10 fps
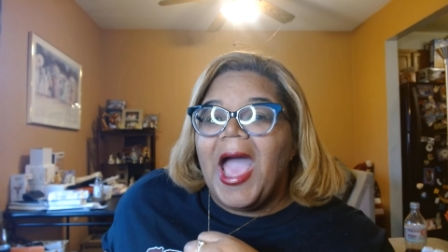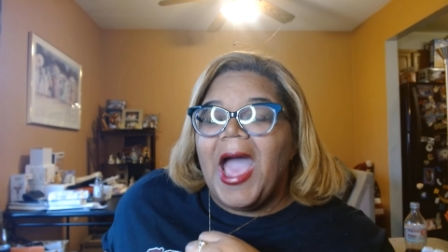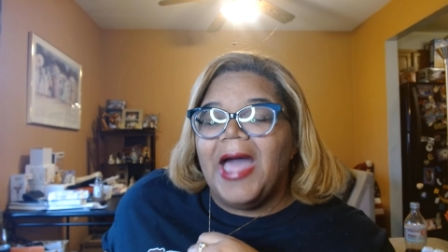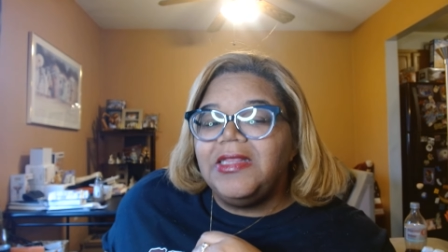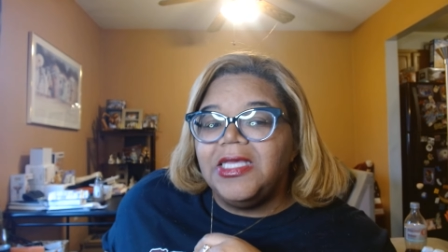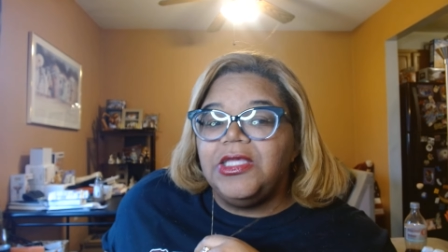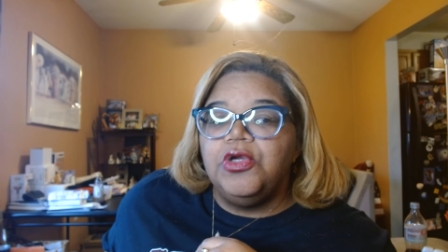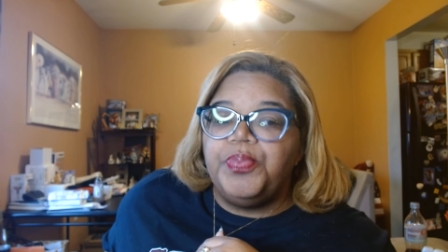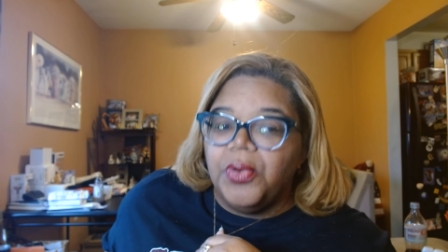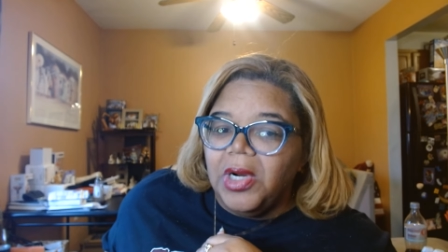I think
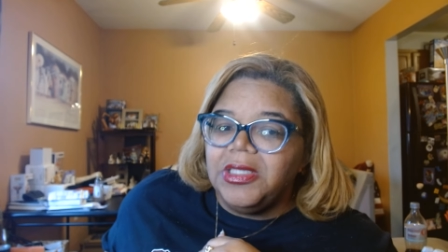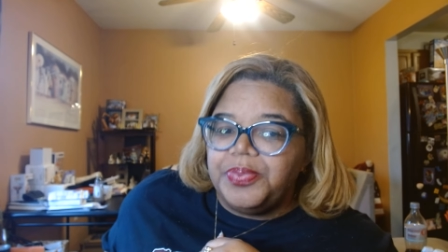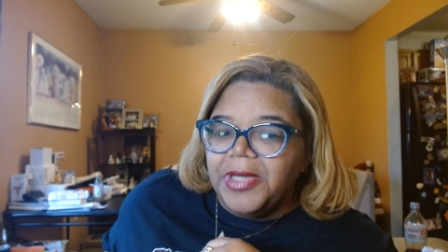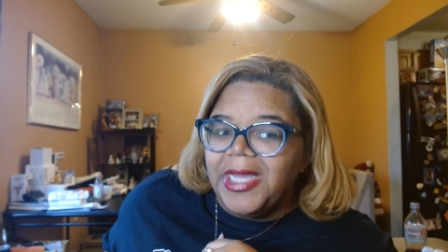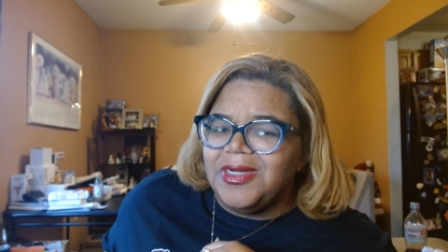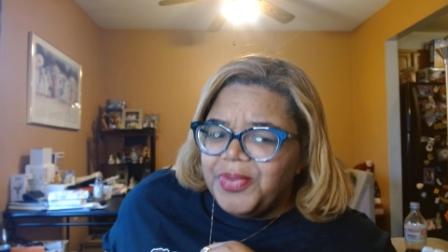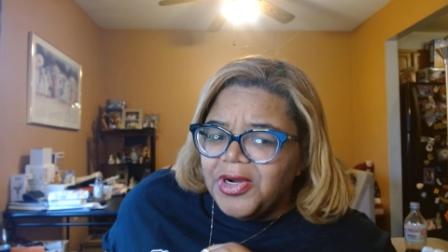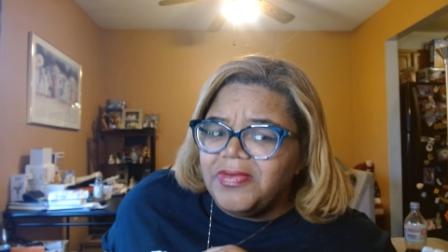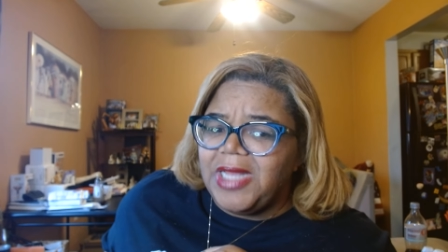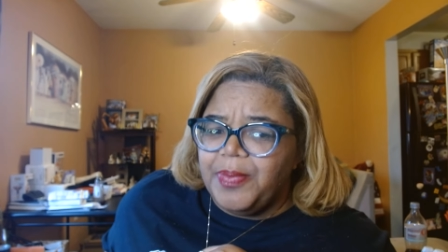you poorly planned a
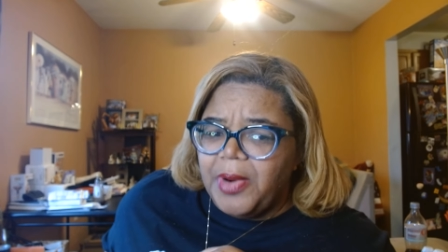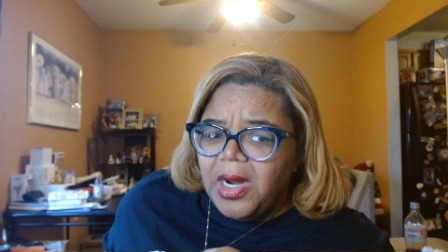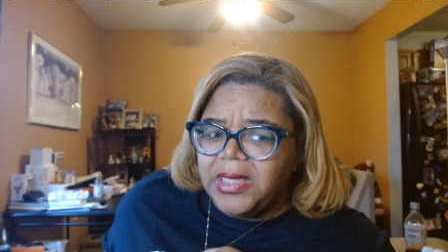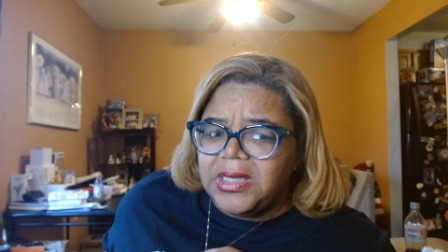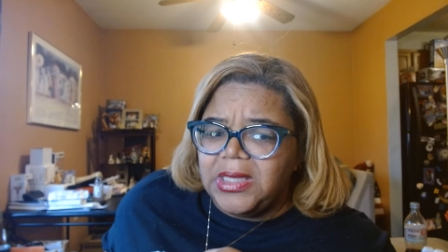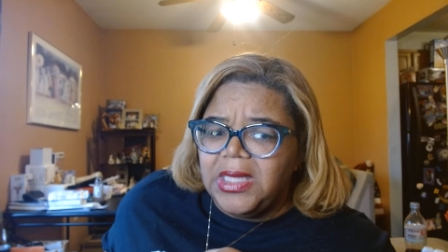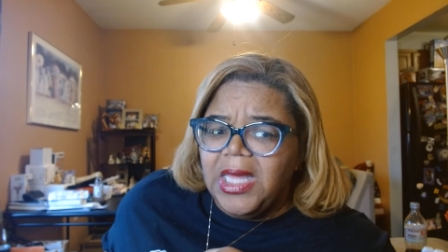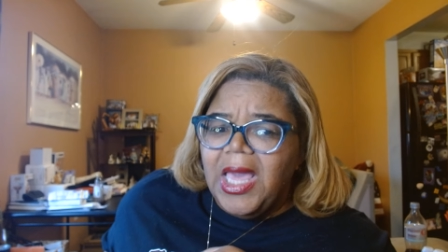birthday party